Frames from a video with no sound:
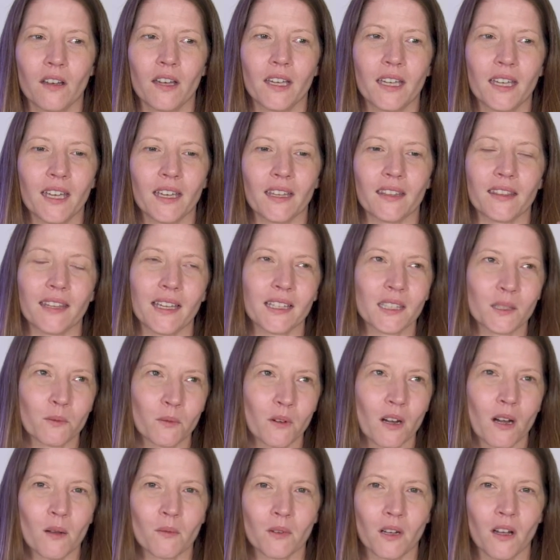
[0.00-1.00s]
oh yeah, that's
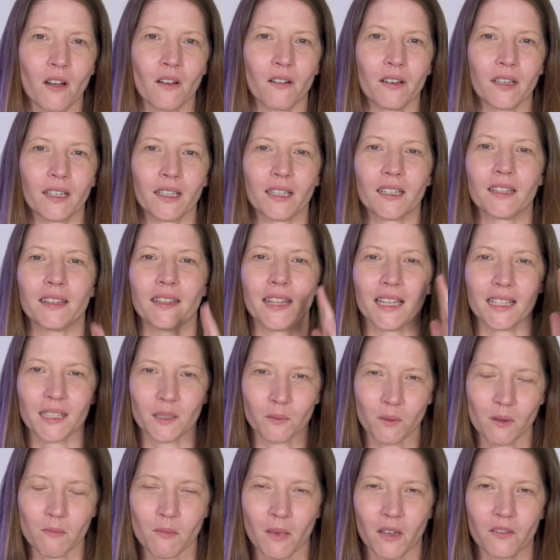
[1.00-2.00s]
where I'm going. That's
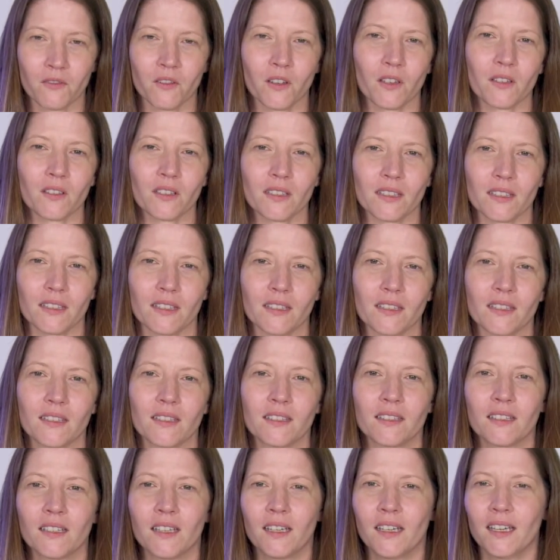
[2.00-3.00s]
where my focus
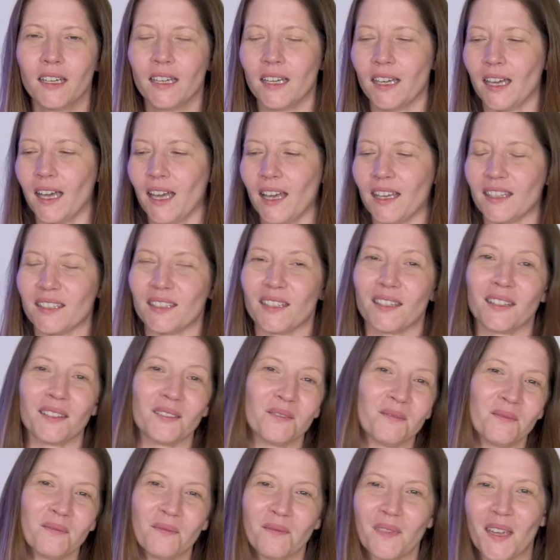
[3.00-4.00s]
is. So
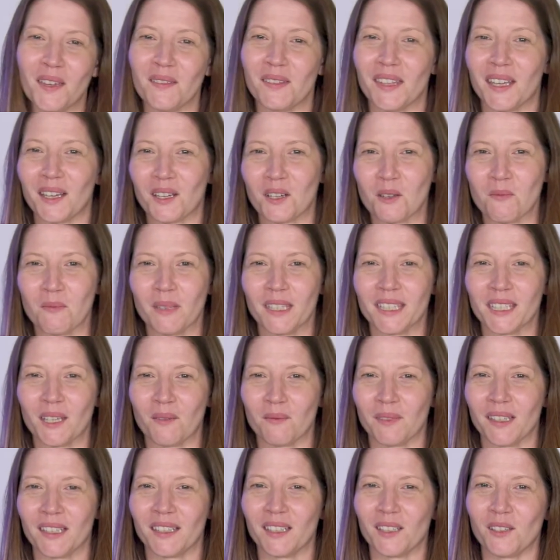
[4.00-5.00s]
maybe that could be
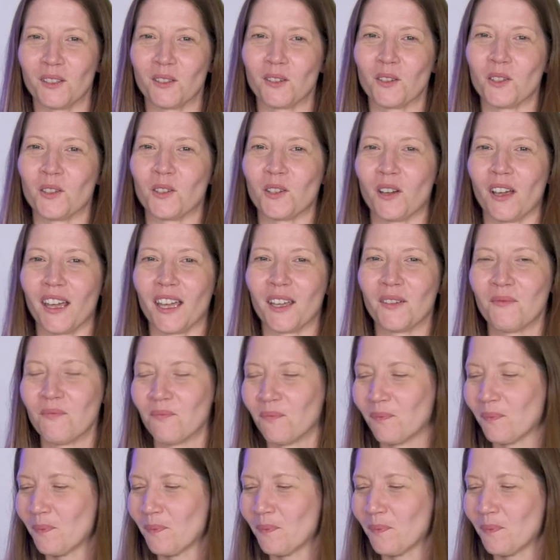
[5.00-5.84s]
something that you could try.